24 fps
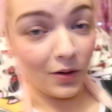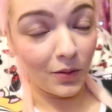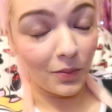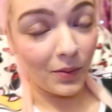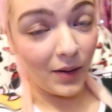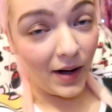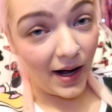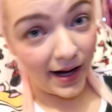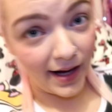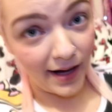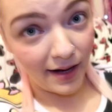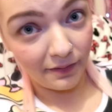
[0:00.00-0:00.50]
one,
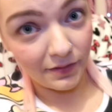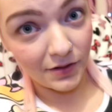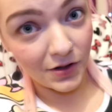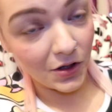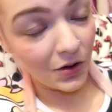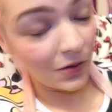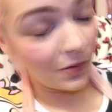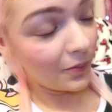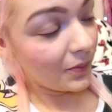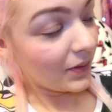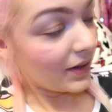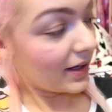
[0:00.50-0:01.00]
but I have
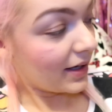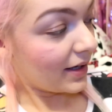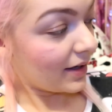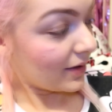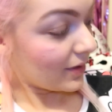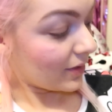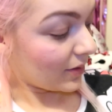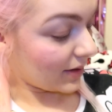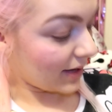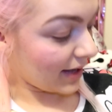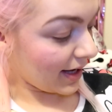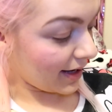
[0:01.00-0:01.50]
two.
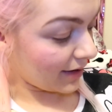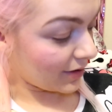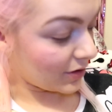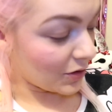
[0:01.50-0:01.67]
So yeah,